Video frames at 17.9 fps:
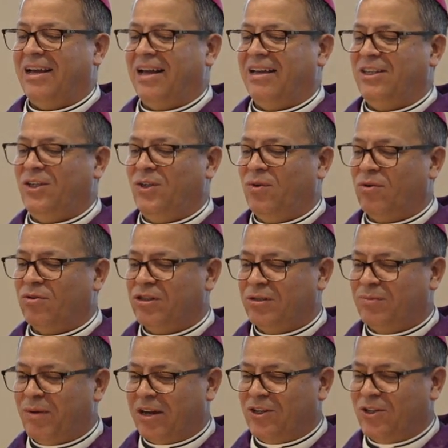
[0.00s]
you're
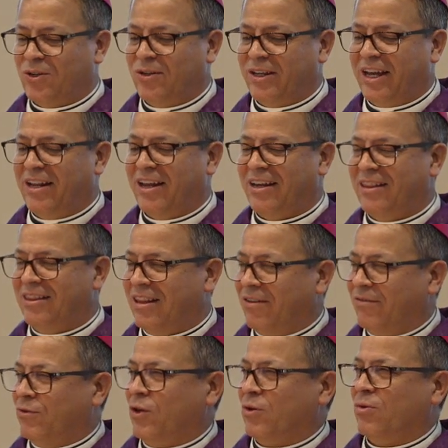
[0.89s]
special and I
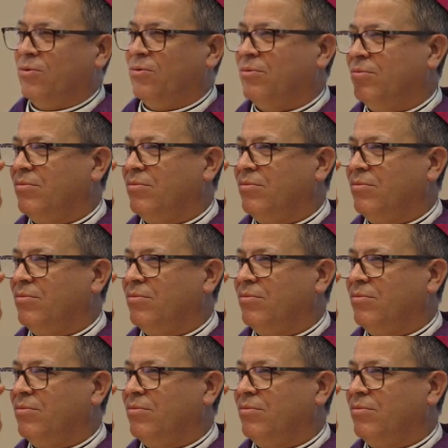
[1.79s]
love you.